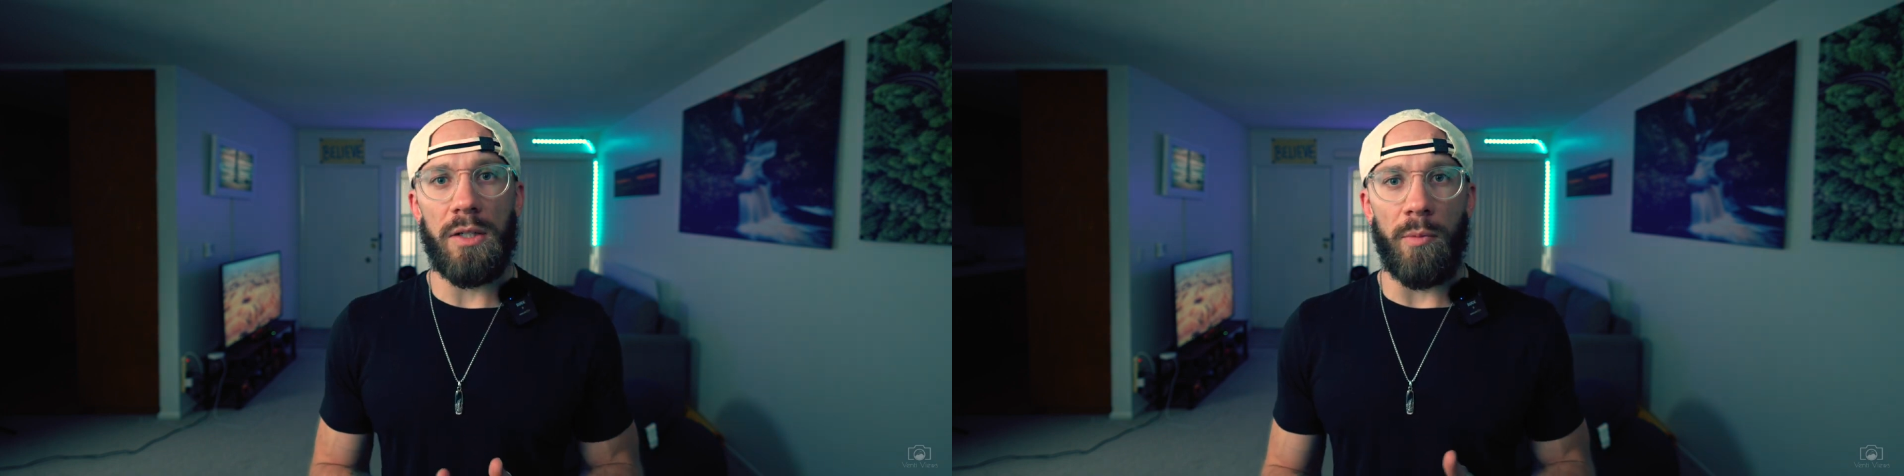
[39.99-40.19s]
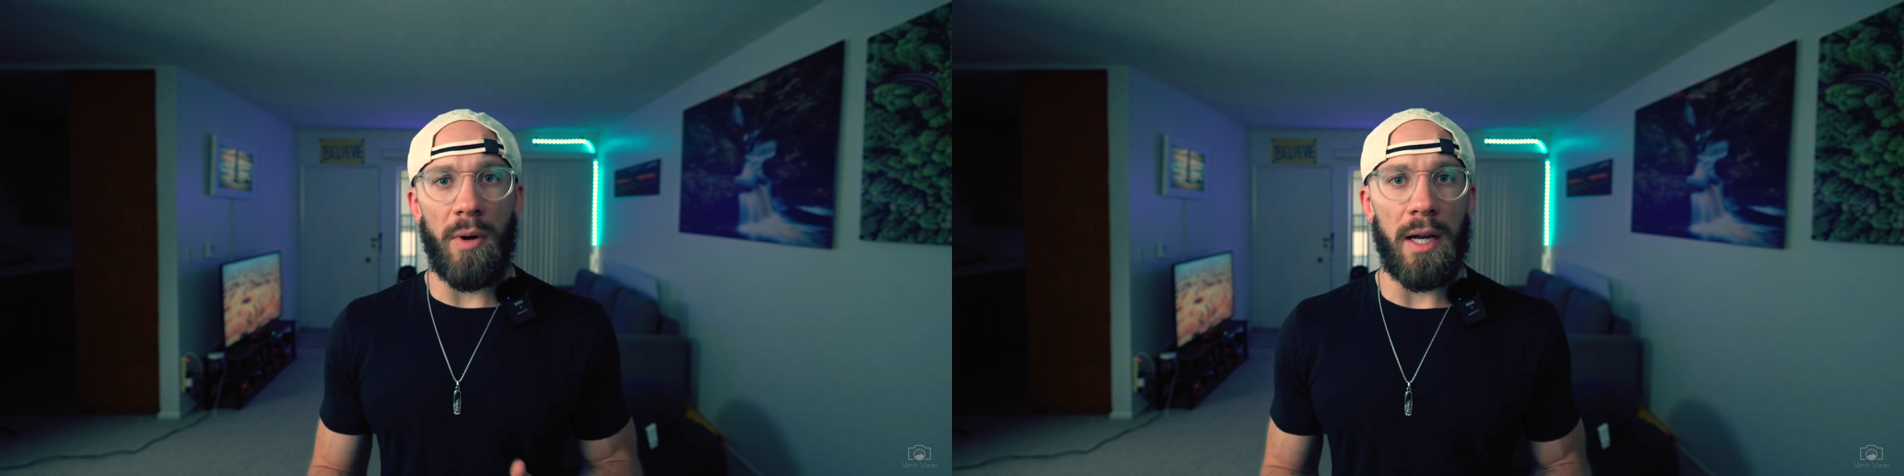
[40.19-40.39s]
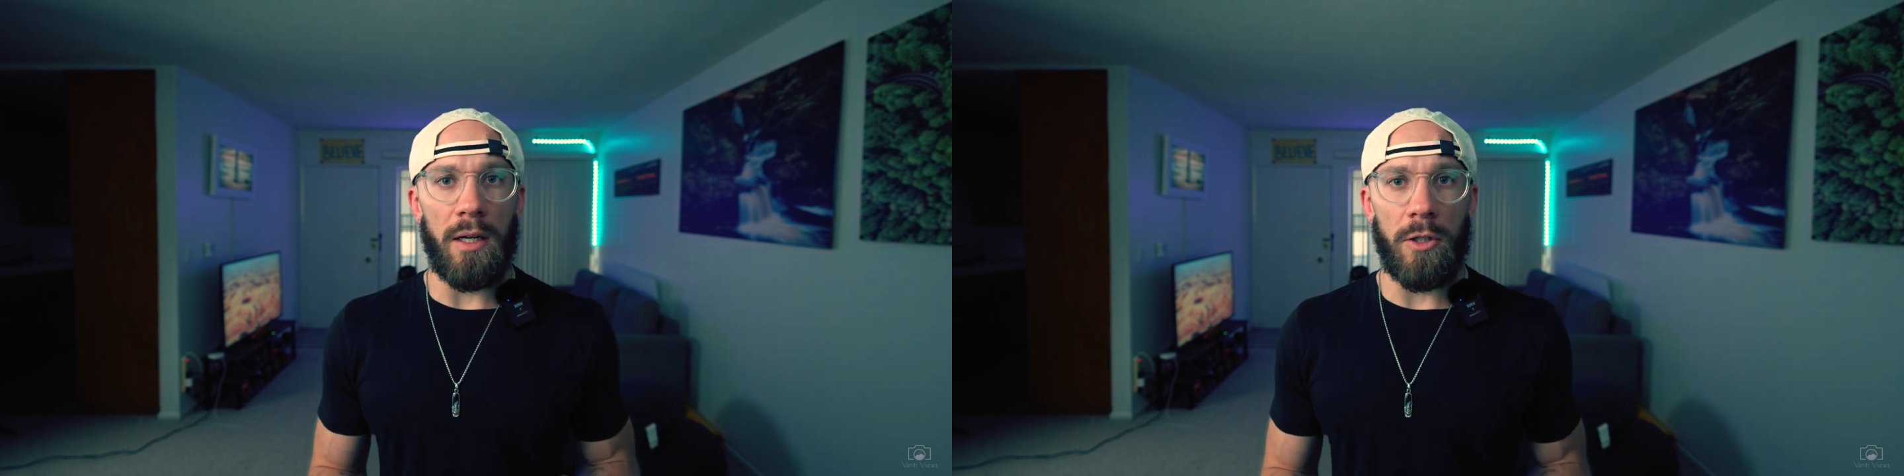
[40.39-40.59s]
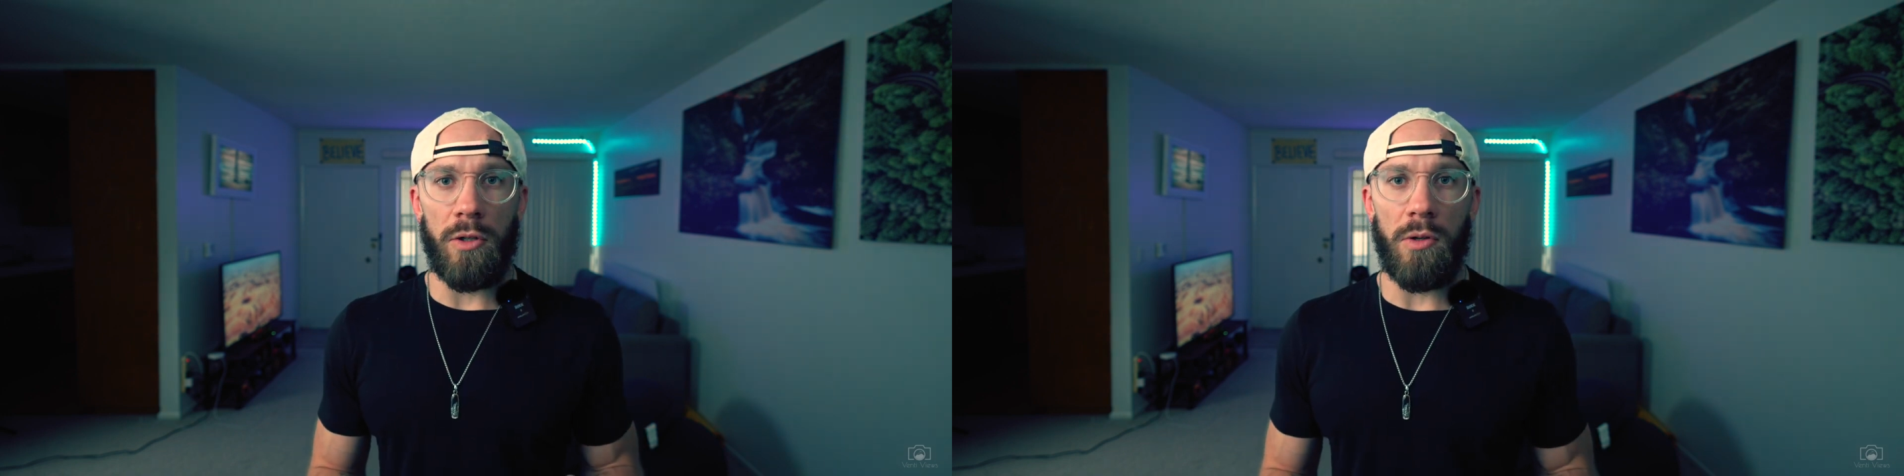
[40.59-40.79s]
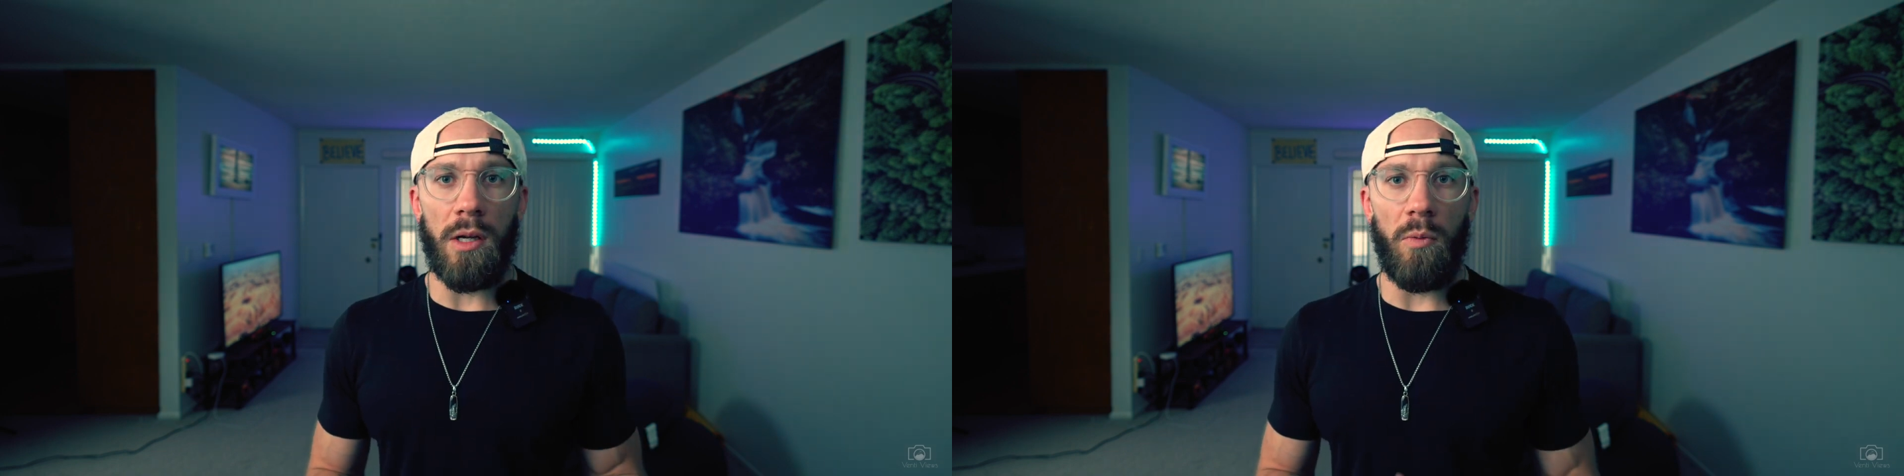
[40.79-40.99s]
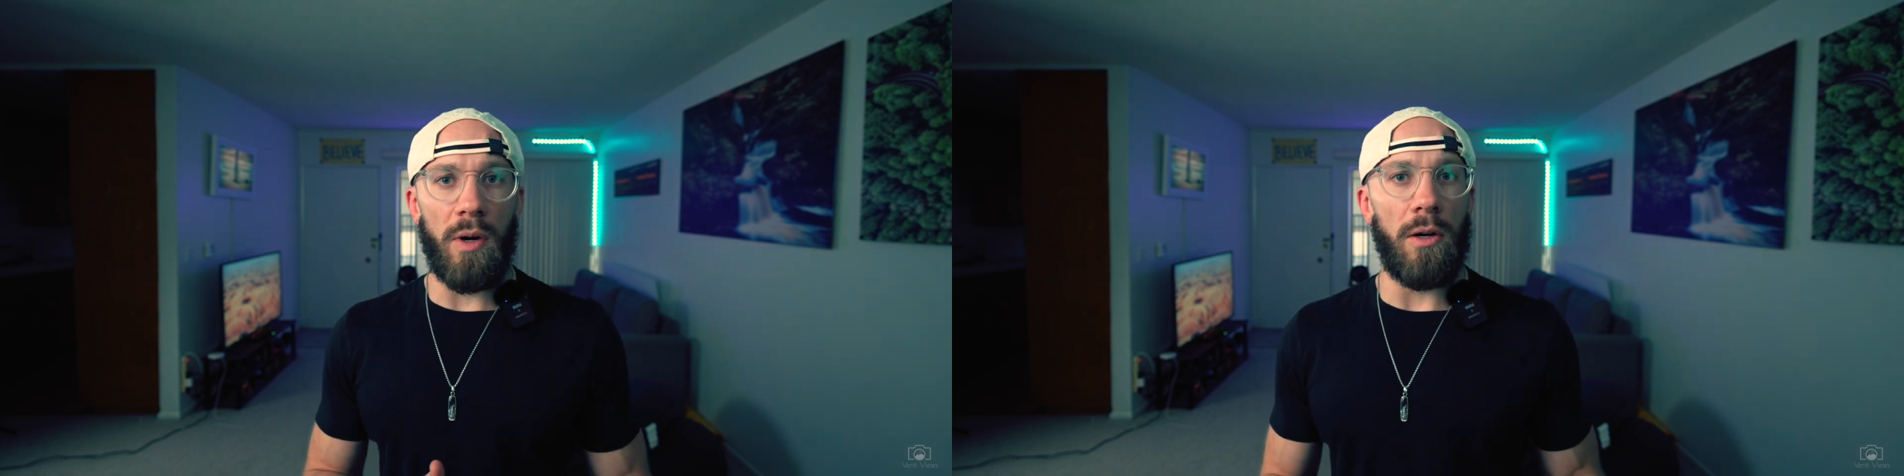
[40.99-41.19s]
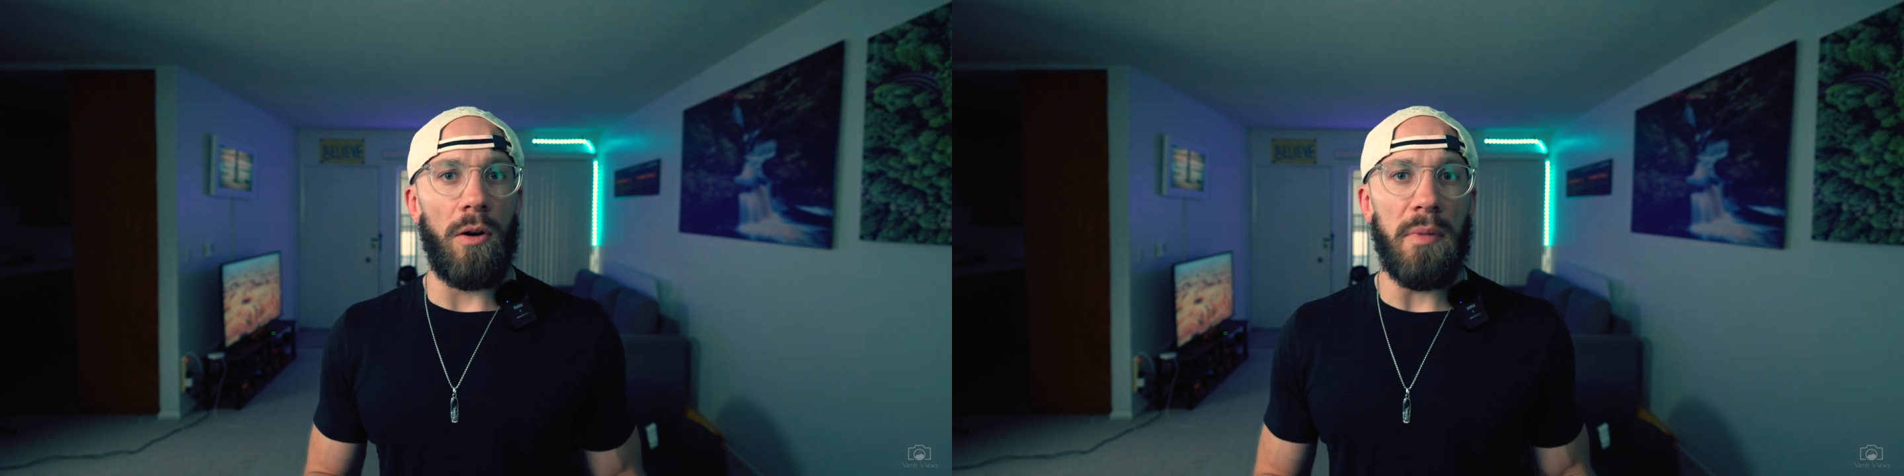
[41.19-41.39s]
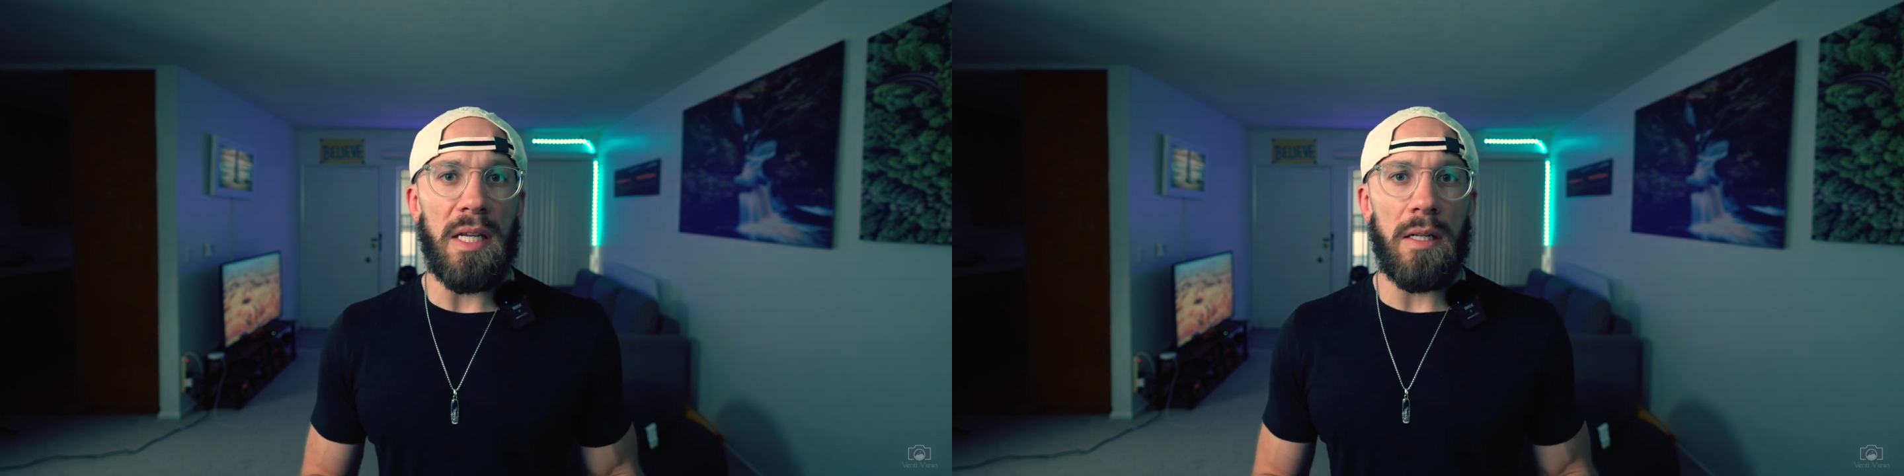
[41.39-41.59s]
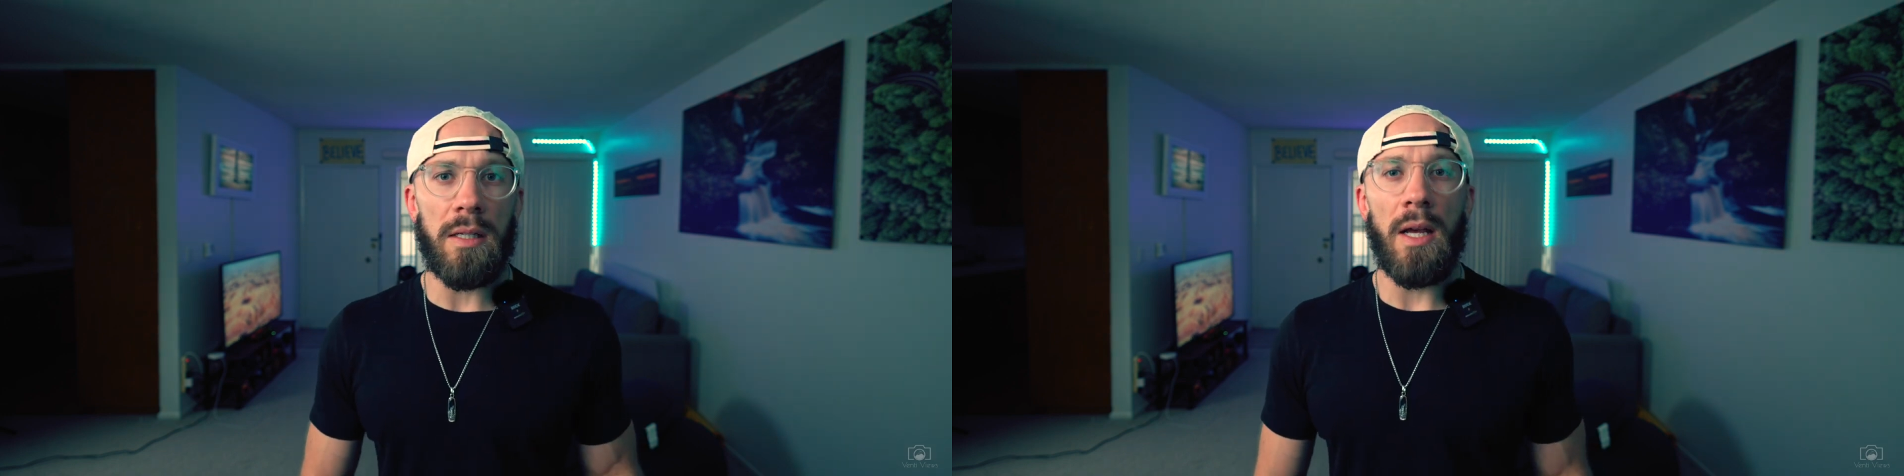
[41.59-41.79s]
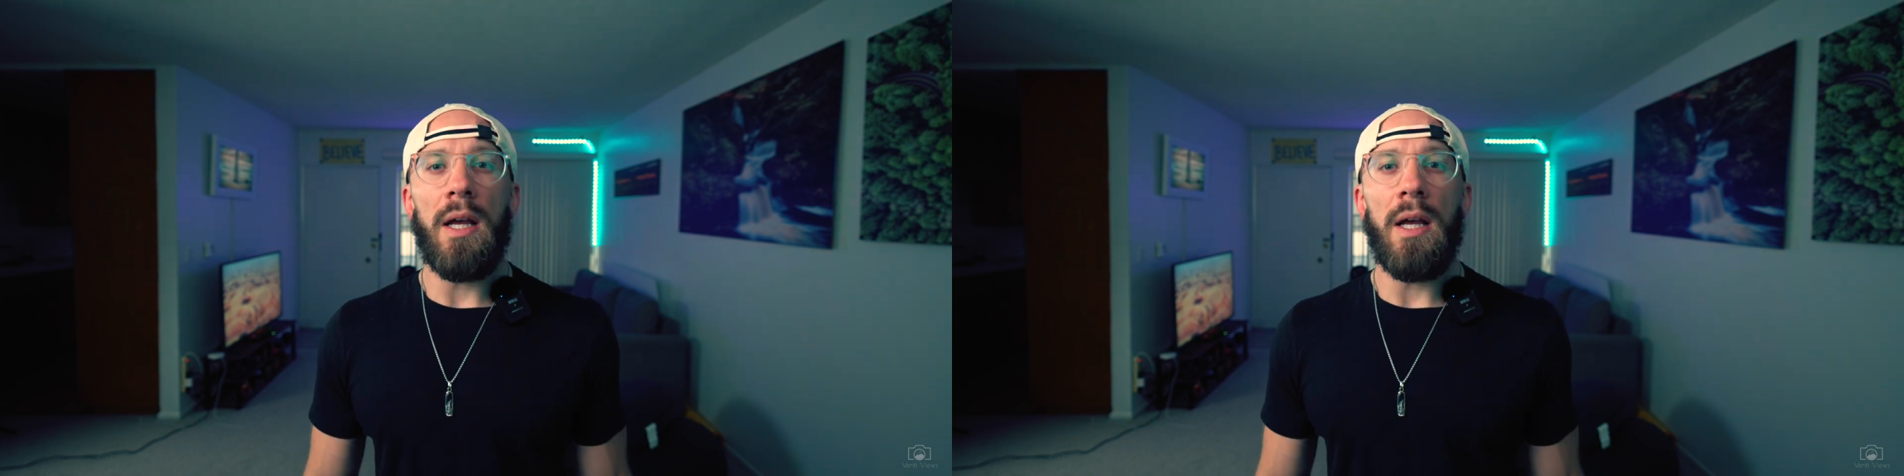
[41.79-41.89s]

for bracketed shooting and what it all means.